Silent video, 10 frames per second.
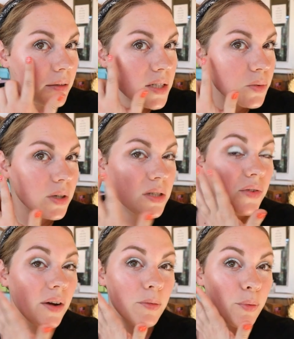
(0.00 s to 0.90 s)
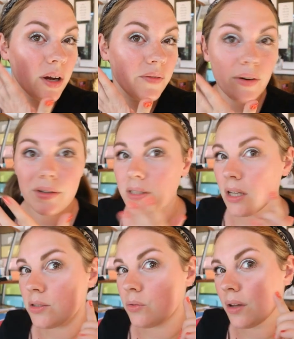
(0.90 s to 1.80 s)
This one is very pretty and very
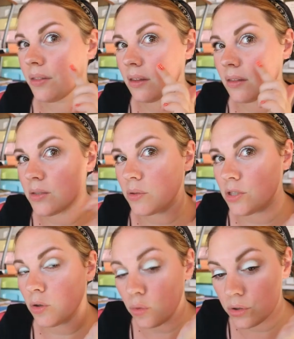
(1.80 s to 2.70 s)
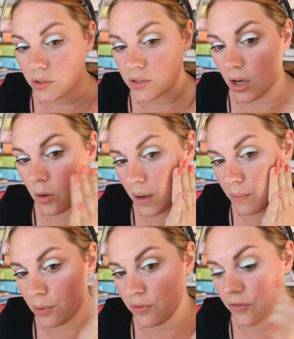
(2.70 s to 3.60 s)
subtle. I think this one is also subtle, but I
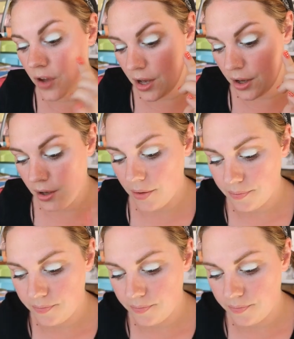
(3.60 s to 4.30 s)
prefer